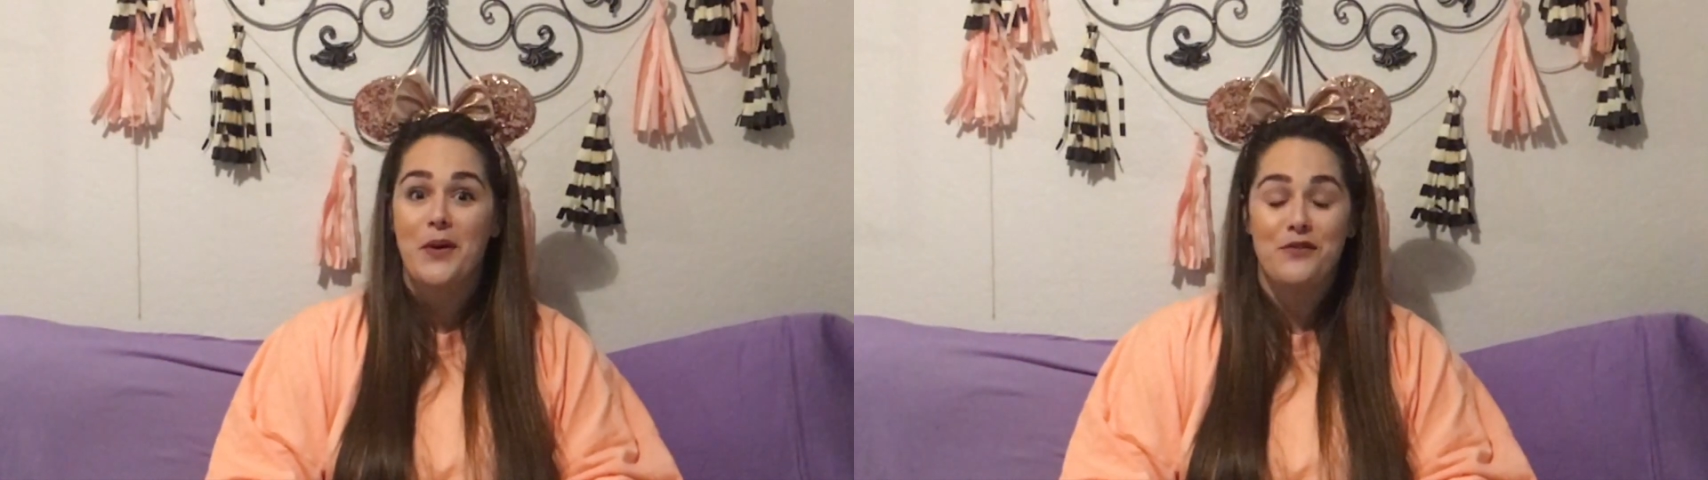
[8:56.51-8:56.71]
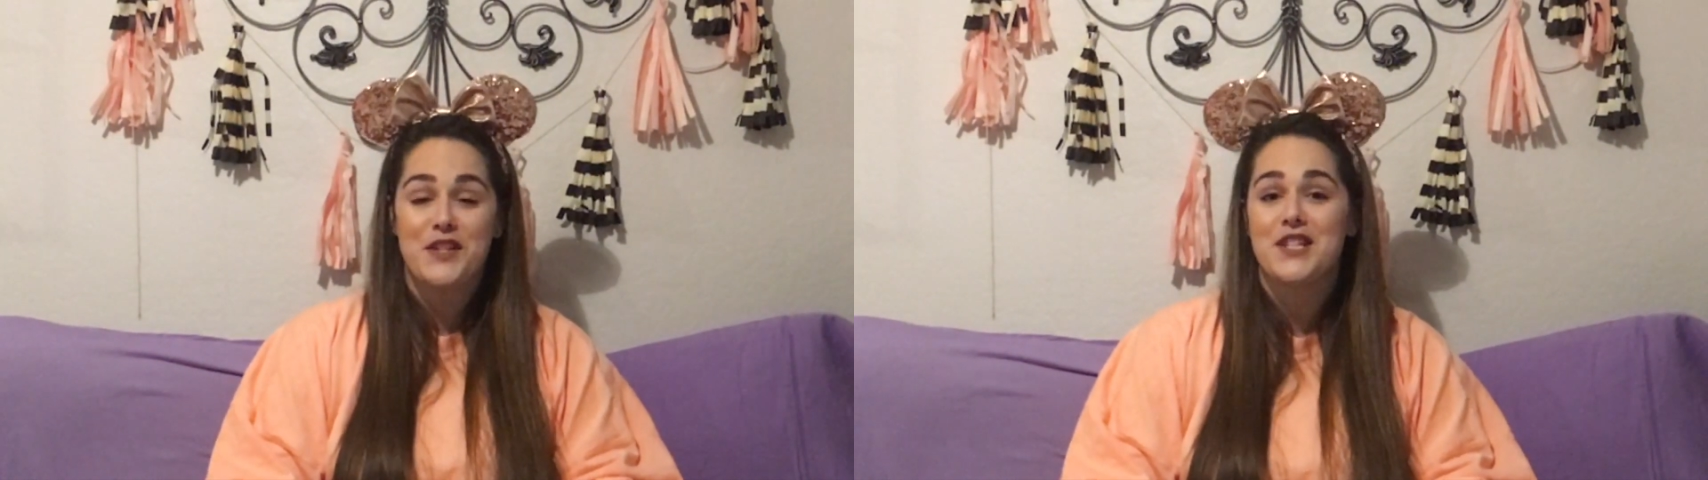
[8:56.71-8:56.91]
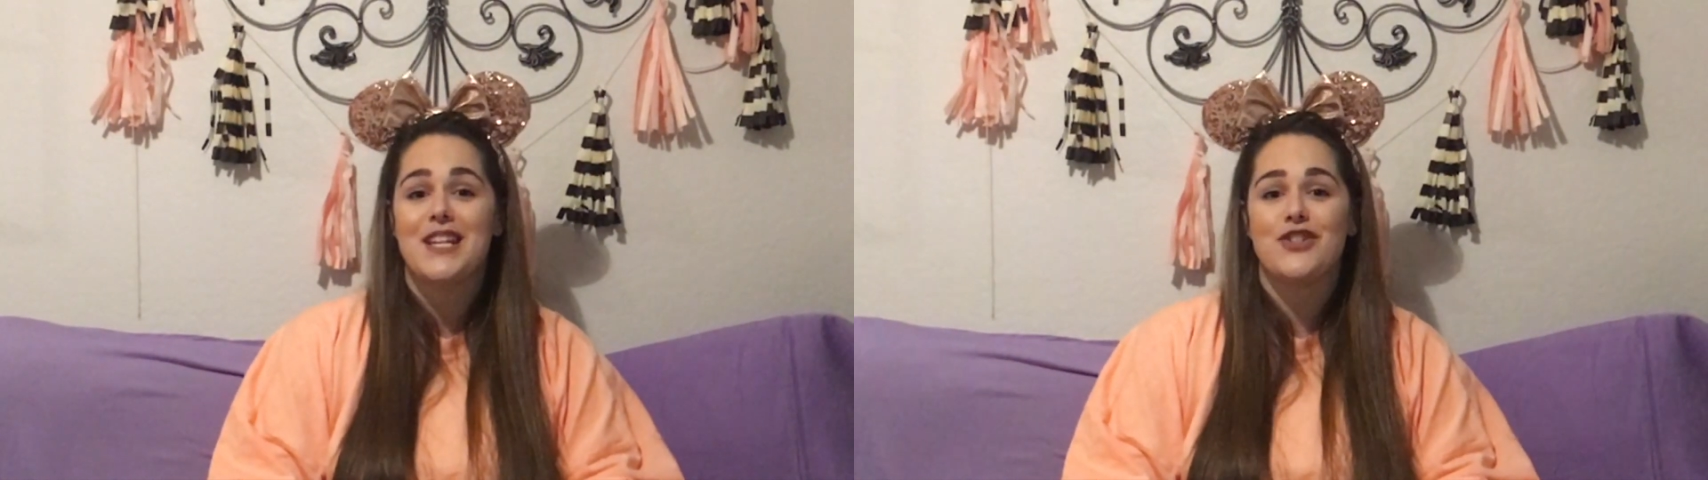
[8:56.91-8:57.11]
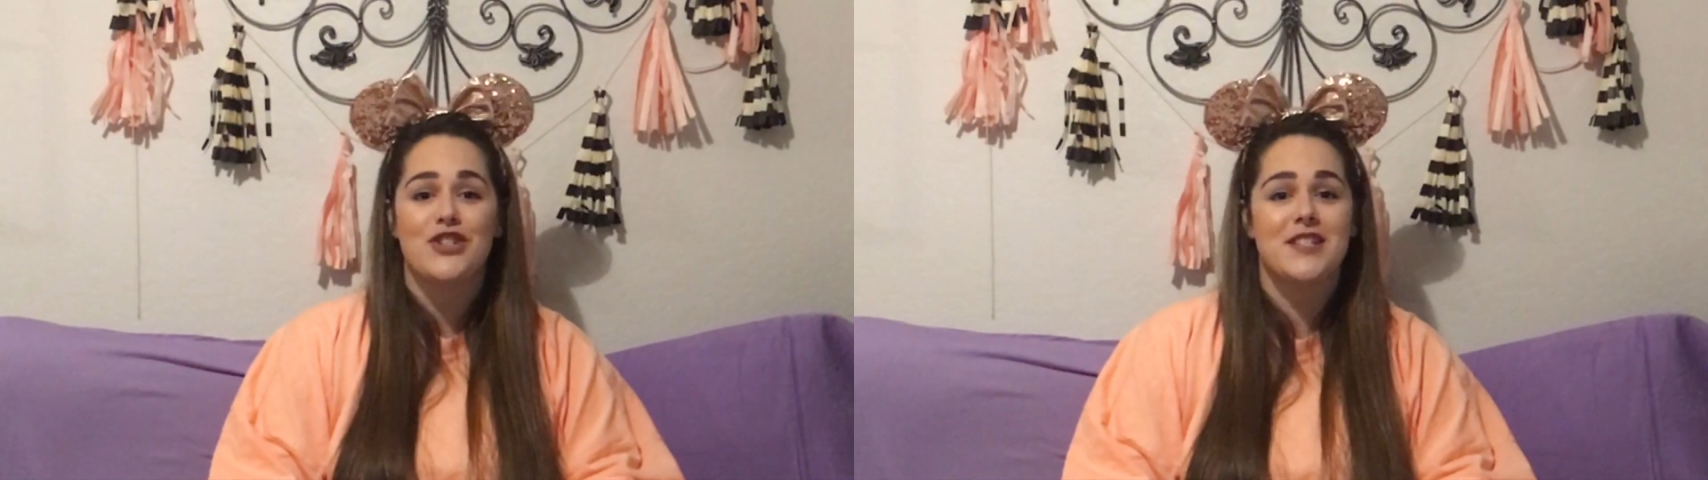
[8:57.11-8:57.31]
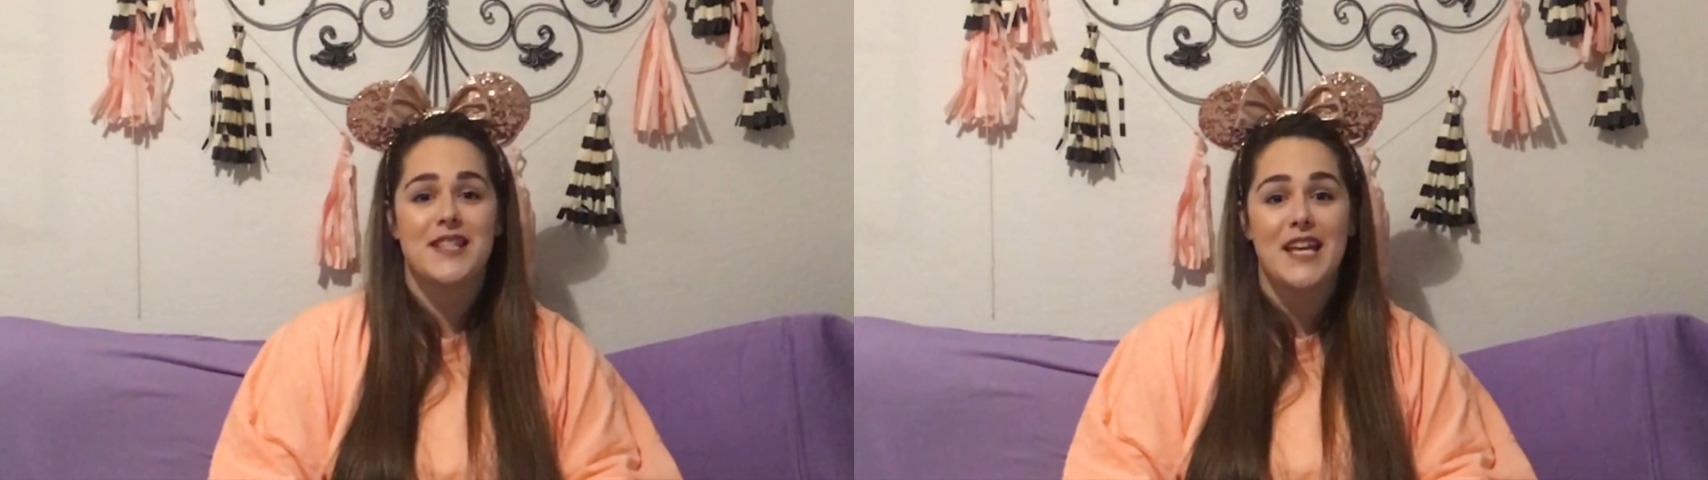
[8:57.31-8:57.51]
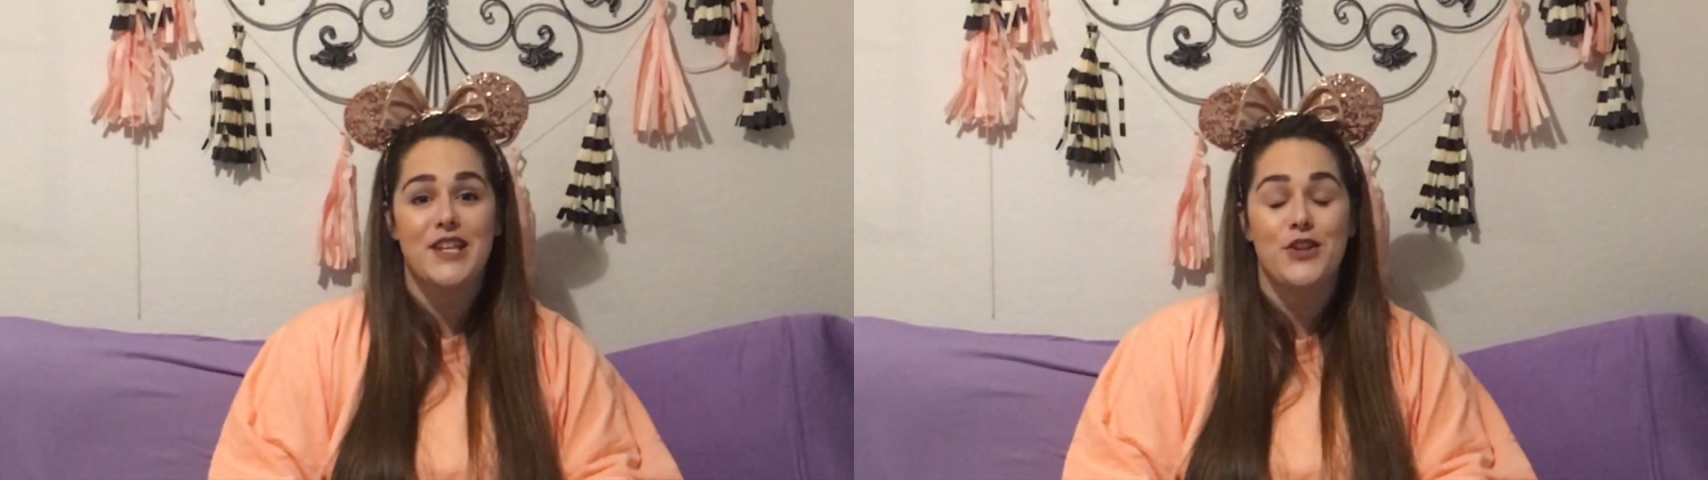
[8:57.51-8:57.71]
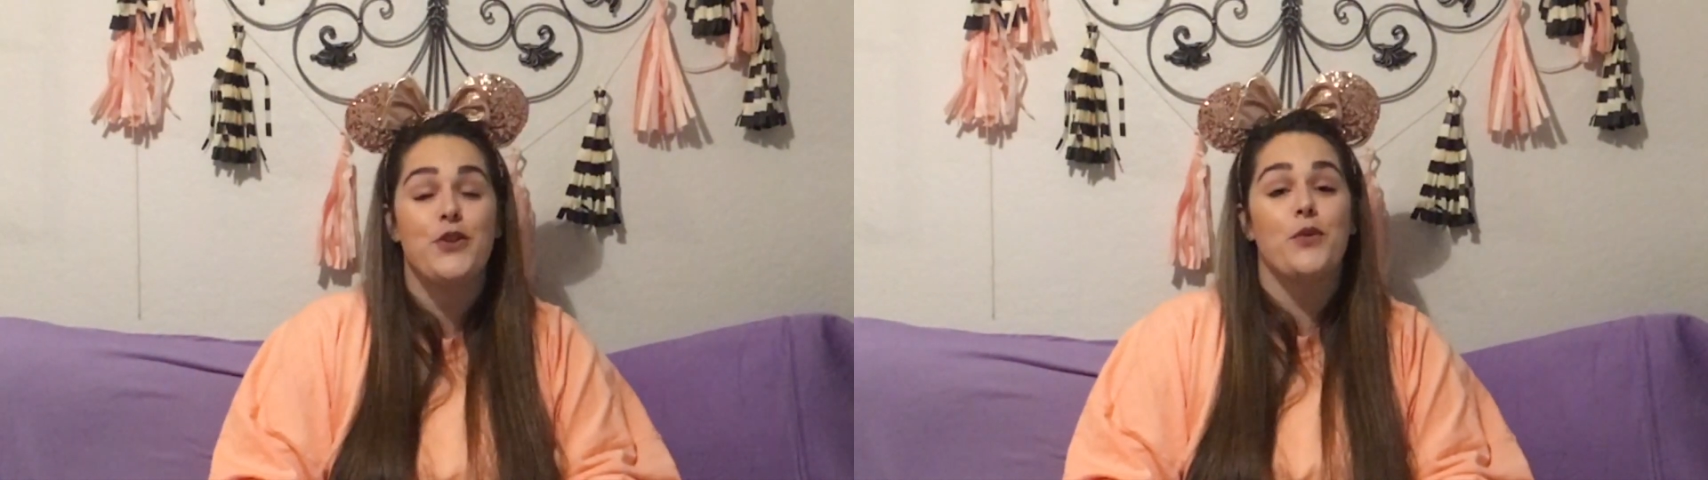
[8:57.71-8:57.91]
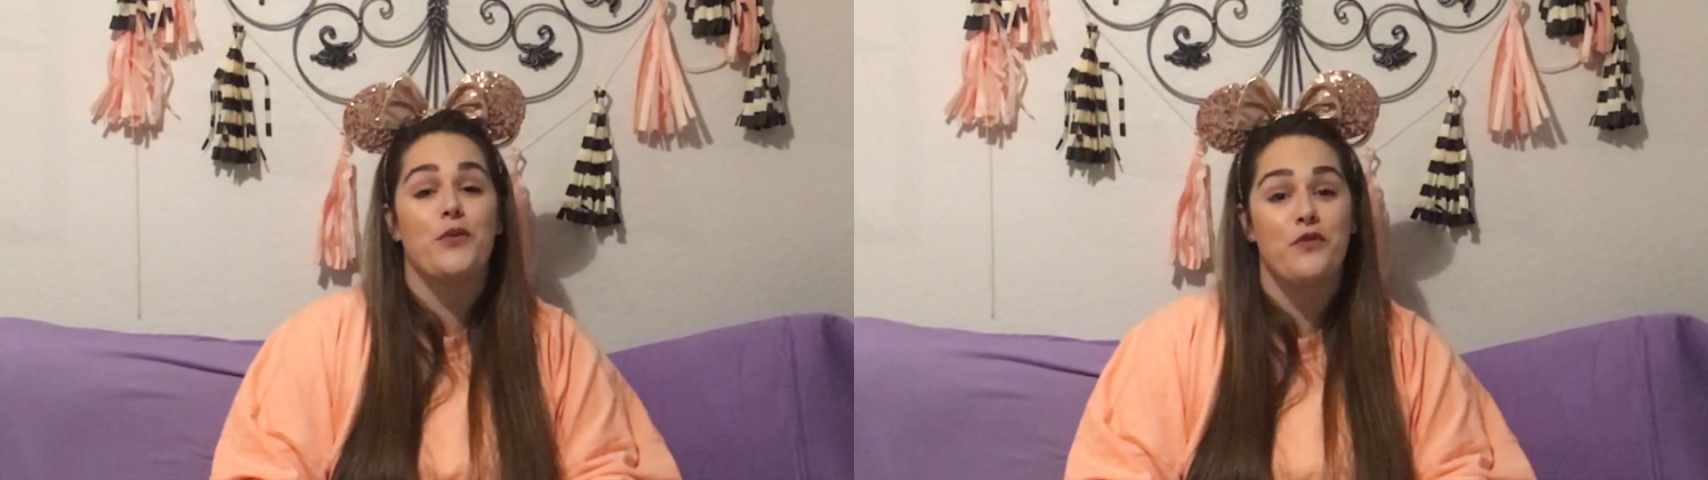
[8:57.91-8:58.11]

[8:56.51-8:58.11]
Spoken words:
are visiting just like you,